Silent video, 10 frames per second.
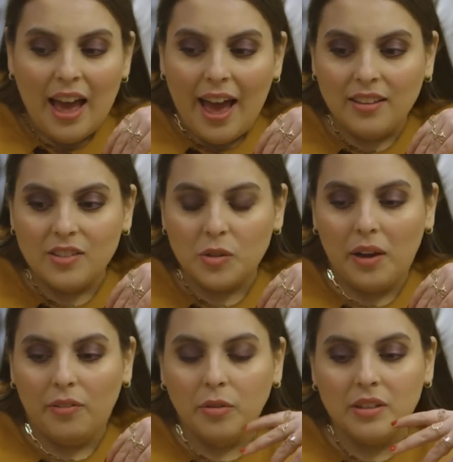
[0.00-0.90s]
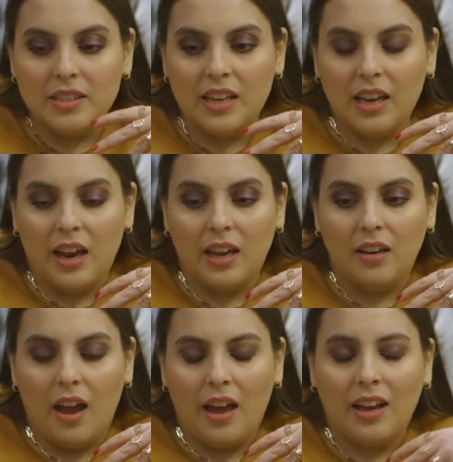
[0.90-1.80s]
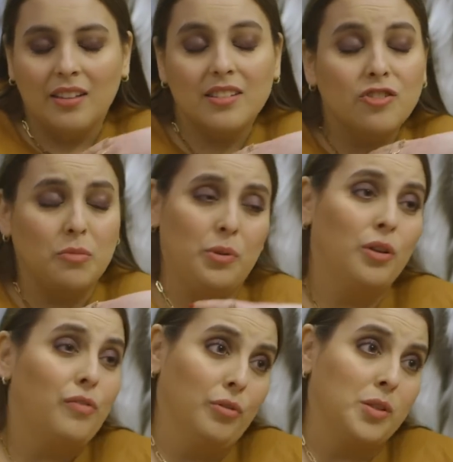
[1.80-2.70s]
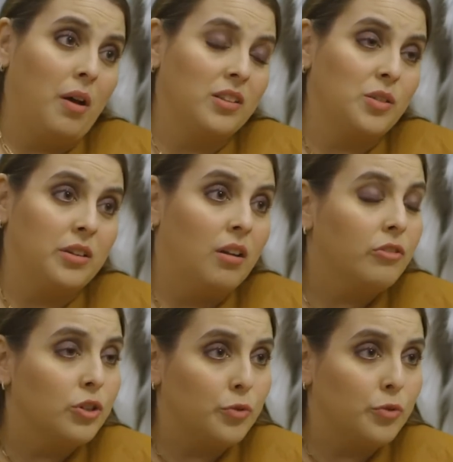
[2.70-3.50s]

And so I wrote this thing, and I had such a beautiful response to it, not just